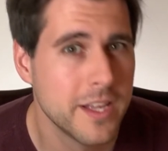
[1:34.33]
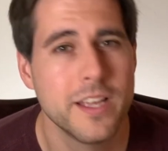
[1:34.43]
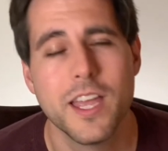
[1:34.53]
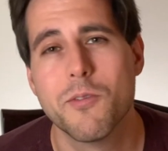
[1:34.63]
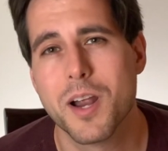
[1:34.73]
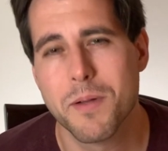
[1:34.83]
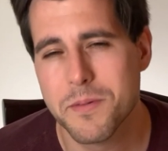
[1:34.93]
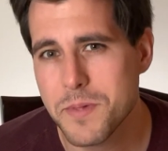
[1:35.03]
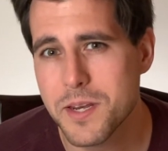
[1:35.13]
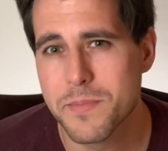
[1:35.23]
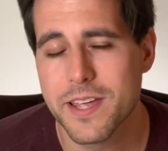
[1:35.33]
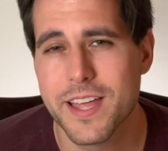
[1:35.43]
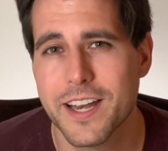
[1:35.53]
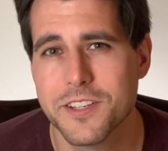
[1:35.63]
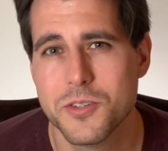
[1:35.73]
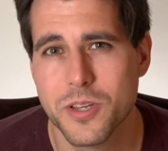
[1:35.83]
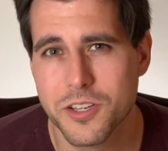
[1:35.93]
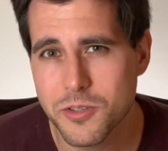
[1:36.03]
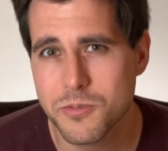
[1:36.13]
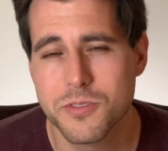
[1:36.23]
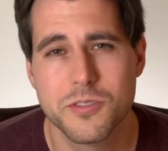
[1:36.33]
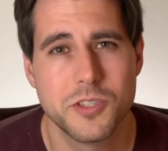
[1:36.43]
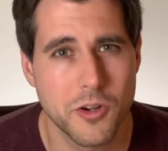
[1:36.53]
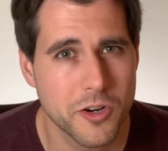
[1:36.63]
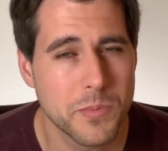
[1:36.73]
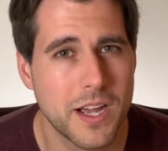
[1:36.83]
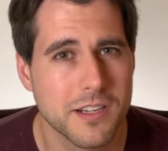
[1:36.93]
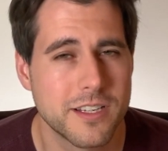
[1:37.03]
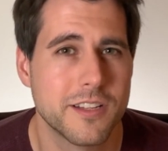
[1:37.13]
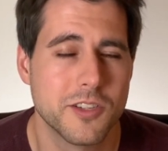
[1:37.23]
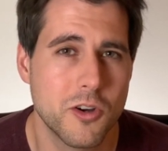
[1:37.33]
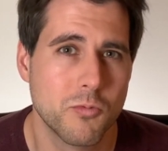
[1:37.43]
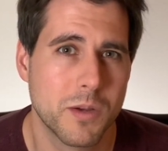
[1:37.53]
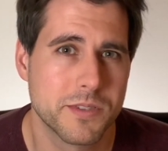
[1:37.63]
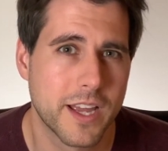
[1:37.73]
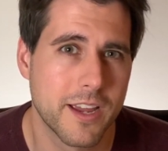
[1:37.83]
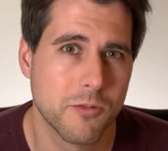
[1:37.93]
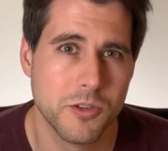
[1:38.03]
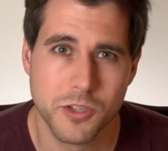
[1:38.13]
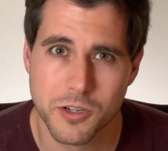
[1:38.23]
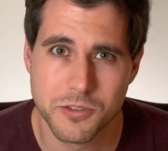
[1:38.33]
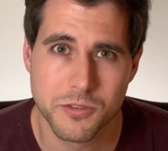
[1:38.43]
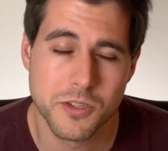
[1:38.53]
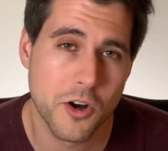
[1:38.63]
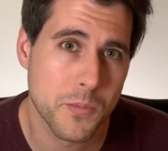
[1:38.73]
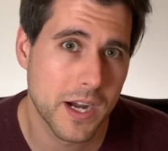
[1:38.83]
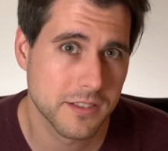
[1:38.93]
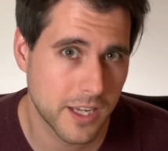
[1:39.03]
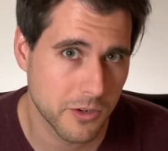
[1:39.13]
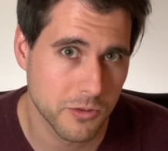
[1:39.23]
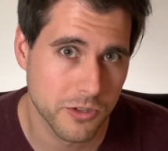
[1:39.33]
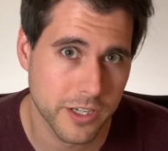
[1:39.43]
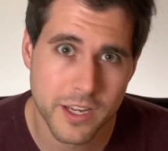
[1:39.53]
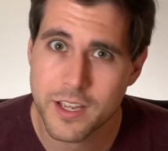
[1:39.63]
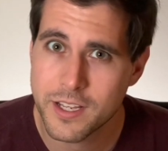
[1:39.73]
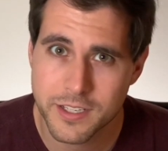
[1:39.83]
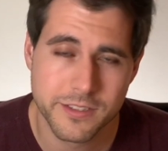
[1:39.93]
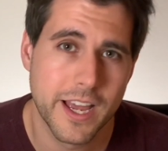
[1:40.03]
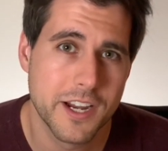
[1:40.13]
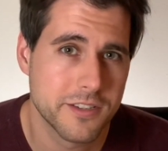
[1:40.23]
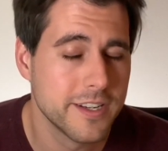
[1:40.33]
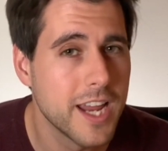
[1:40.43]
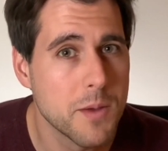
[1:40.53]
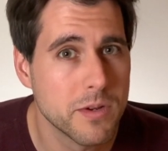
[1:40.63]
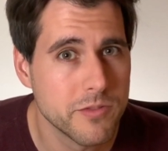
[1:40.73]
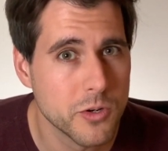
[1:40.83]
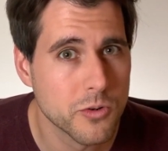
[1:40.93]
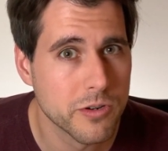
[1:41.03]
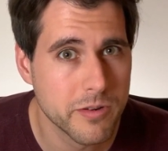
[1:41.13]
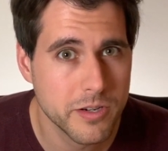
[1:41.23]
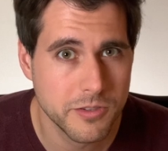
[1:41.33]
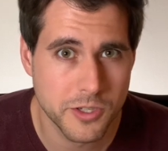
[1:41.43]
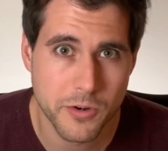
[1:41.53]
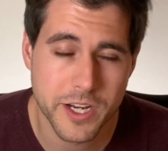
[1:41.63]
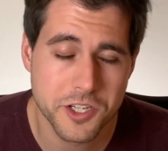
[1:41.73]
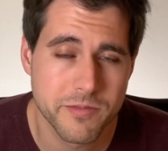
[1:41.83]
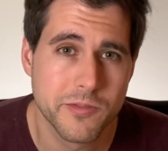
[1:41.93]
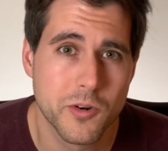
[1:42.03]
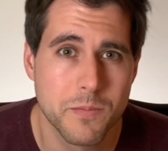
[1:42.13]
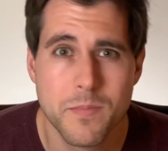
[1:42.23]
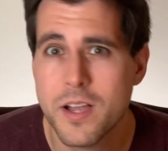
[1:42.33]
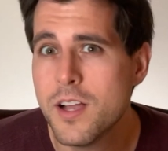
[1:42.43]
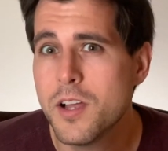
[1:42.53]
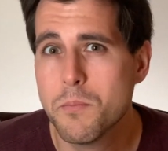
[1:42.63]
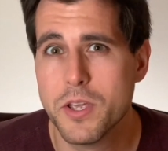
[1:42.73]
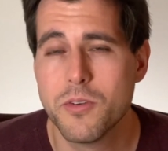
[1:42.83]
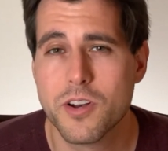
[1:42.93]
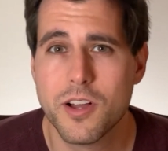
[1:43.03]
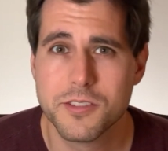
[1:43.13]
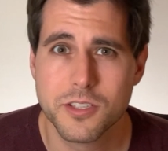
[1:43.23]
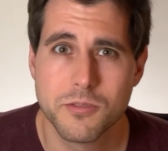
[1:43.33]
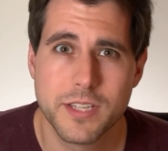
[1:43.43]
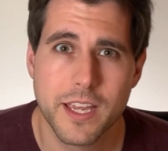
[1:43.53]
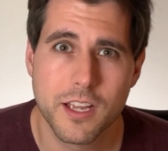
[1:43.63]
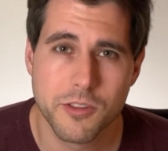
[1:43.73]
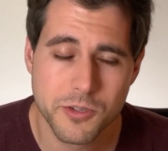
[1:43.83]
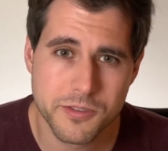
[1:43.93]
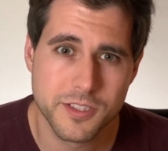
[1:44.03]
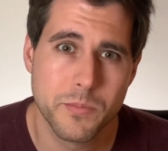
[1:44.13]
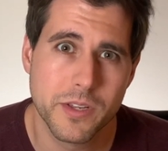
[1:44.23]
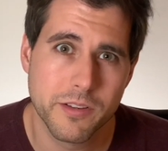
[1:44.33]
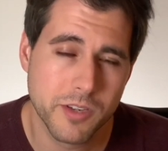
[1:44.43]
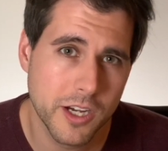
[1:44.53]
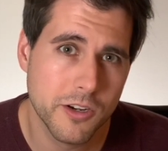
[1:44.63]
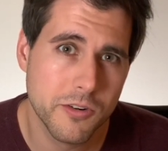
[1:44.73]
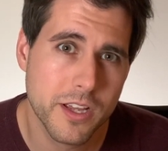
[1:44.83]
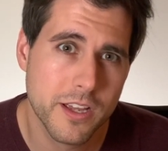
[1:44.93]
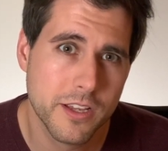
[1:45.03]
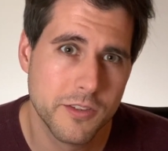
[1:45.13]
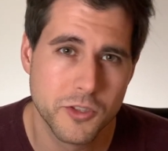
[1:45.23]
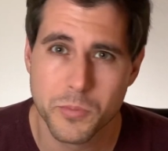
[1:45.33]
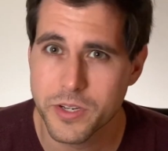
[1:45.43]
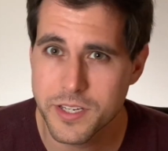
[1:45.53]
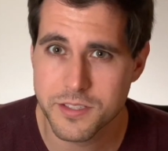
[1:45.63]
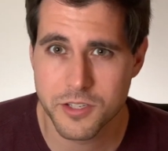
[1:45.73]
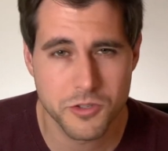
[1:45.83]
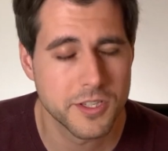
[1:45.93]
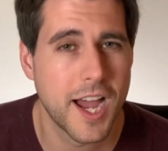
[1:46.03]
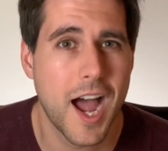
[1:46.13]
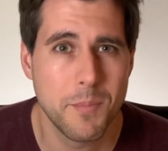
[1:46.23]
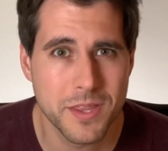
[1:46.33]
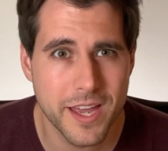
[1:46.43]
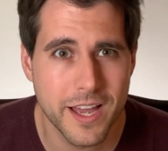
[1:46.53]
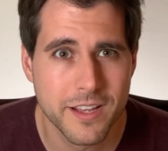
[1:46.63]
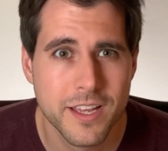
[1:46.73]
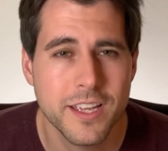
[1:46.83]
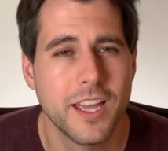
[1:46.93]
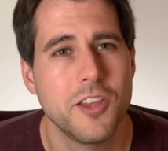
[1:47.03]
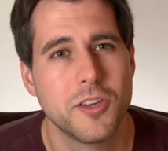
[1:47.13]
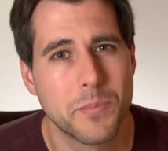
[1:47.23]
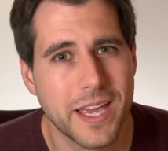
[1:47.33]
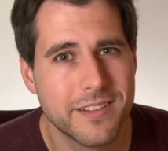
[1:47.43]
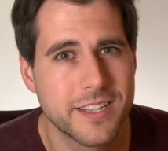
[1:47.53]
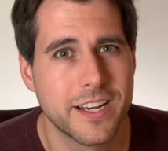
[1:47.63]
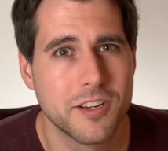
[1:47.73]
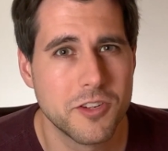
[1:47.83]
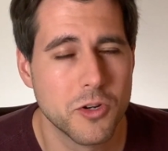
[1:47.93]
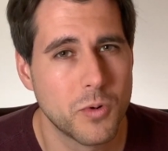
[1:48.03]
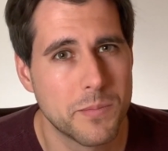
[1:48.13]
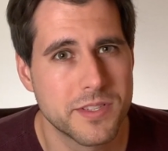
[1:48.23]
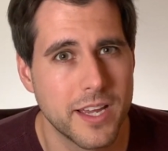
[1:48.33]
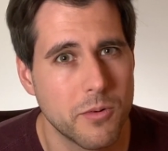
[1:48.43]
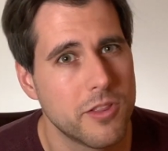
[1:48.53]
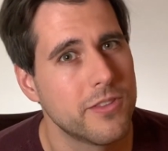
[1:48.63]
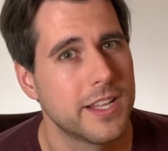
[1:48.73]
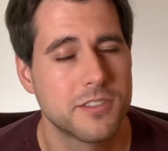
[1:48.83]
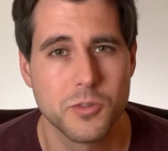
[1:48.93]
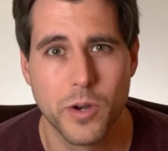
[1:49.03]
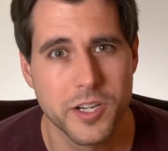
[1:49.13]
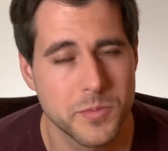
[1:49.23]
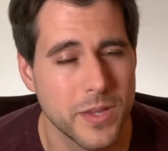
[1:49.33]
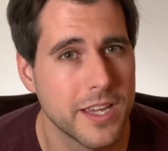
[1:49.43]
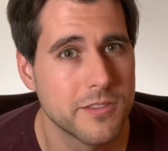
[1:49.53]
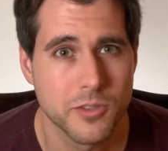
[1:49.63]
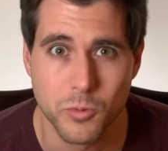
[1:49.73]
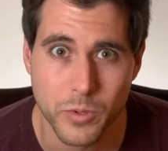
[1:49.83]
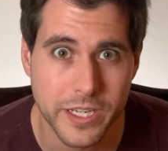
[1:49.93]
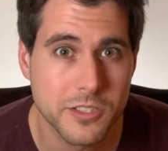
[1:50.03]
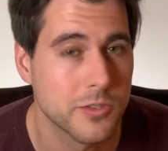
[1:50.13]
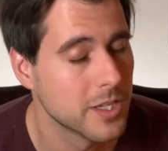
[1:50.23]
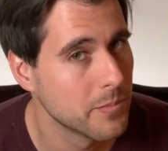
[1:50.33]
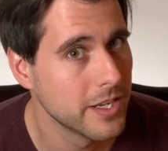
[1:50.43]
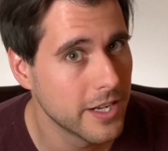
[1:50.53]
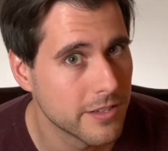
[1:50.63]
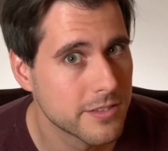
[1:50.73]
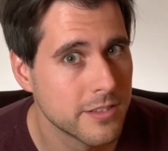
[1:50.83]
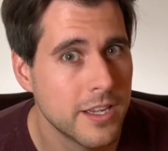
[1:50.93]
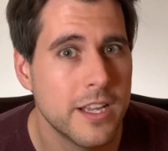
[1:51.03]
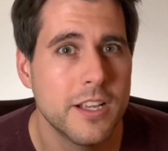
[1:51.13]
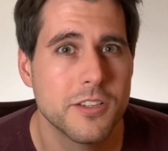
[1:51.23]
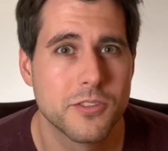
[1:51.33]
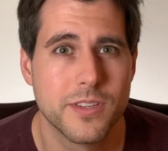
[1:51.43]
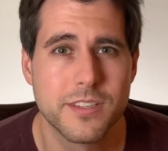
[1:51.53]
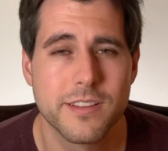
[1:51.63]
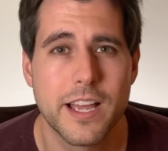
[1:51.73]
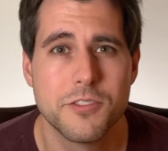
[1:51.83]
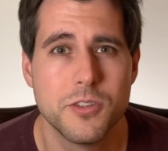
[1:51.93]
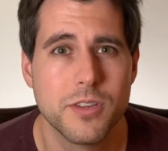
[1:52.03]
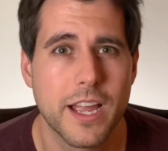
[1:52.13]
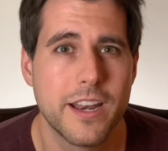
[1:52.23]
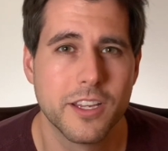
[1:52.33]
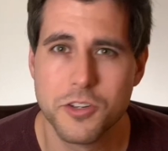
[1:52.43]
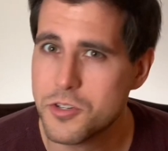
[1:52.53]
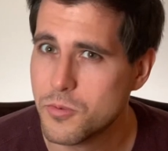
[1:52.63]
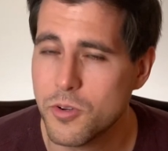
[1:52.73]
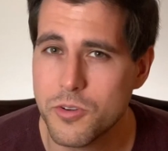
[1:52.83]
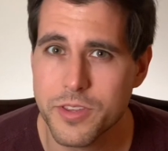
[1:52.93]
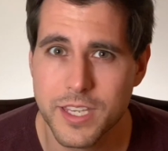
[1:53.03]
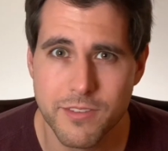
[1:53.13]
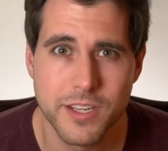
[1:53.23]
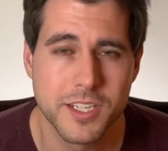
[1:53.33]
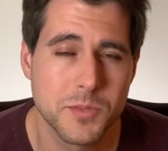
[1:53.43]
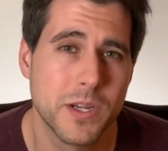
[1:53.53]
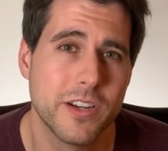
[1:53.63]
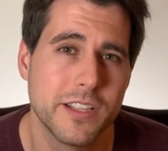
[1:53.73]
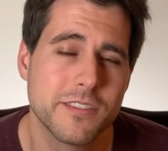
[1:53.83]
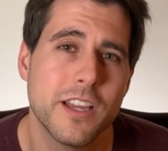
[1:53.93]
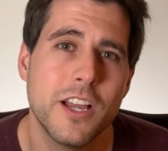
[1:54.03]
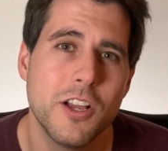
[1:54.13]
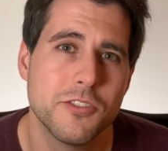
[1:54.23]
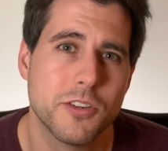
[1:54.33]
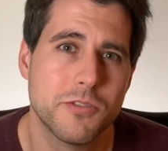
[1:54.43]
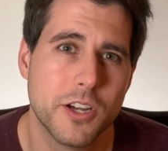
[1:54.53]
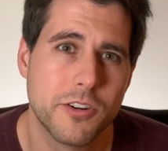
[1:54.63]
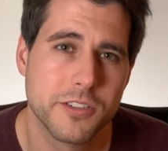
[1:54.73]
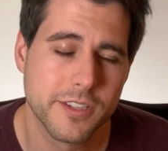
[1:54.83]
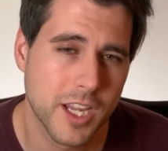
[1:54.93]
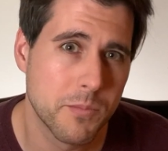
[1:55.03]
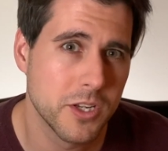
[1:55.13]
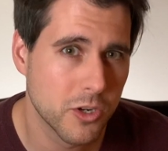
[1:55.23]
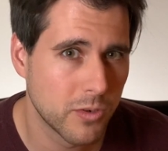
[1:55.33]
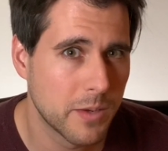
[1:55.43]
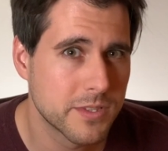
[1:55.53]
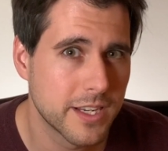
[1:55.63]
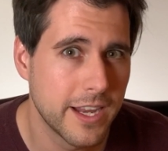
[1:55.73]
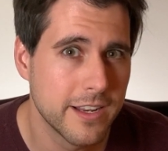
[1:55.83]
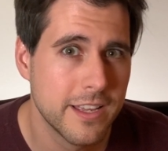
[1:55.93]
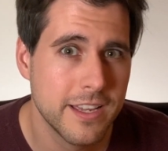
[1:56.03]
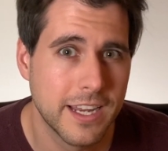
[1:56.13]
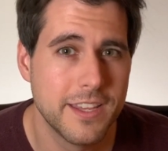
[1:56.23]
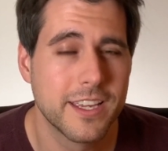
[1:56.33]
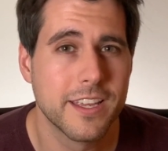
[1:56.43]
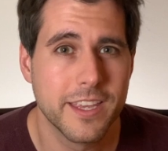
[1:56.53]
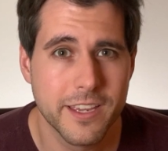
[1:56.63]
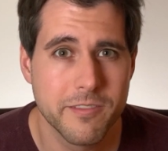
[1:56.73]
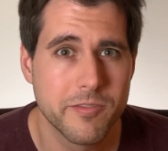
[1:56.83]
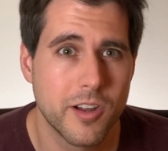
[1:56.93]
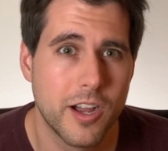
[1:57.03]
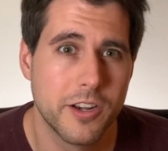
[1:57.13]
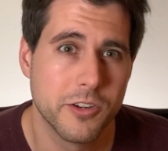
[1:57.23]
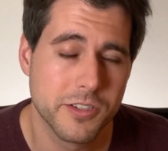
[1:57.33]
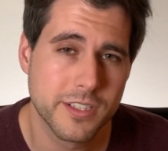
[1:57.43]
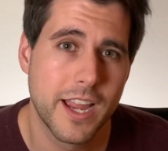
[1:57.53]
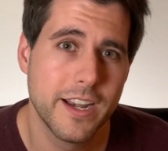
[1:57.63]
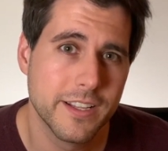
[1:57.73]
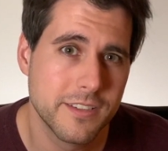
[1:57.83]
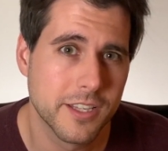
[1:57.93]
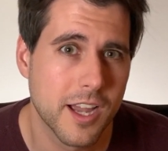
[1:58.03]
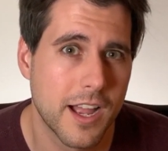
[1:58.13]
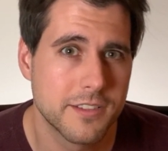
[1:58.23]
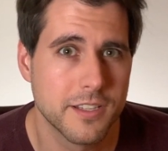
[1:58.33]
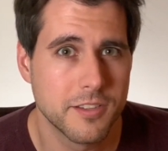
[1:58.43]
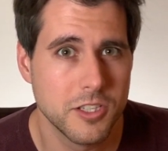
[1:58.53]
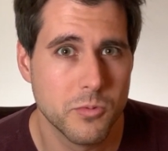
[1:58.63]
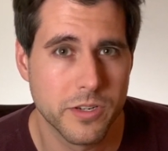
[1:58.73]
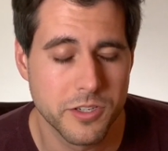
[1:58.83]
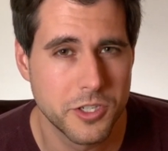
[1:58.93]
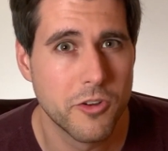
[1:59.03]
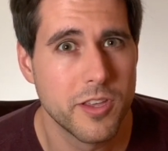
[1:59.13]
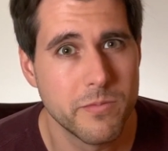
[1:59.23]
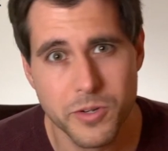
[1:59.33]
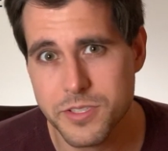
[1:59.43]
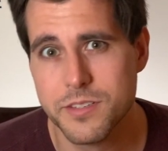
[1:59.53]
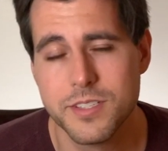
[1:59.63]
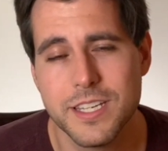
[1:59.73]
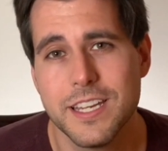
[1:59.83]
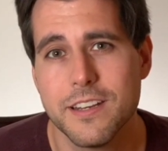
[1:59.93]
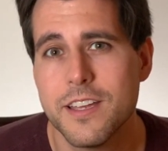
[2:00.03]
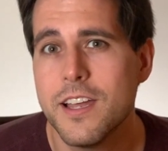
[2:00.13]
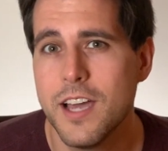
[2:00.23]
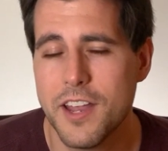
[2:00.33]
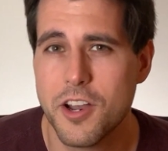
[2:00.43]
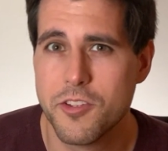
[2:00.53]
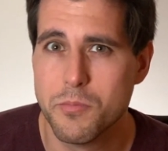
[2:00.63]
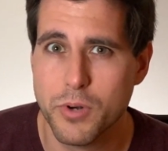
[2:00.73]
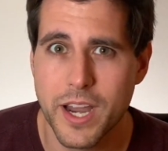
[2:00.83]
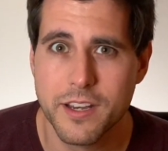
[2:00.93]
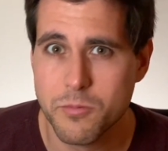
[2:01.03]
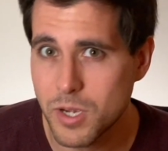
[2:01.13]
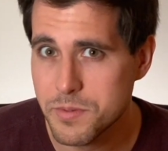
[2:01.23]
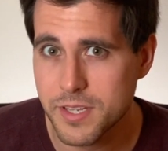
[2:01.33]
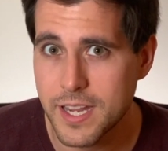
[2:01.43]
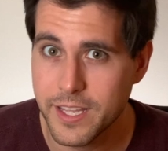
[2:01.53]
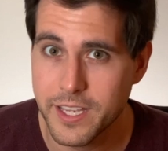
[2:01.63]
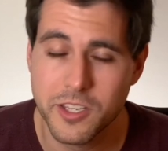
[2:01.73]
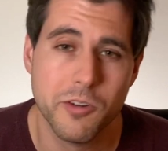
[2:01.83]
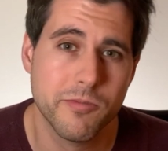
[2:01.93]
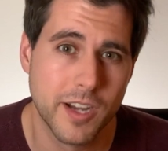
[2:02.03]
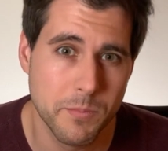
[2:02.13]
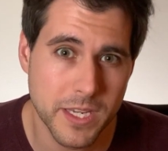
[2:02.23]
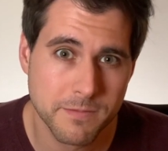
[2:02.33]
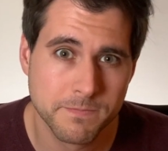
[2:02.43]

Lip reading: And what I mean by that is you can use Donorbox on its own website, where you go to donorbox.org/the name of your donation form, but you can also take a little snippet of code, super easy, you just copy that, and you can paste that into your website, whether that's Squarespace or Wix or something else. So this allows you to kind of control the giving experience, so donors can come to your website and they can give on your site and see the content that you want to show them versus seeing another branded website GoFundMe.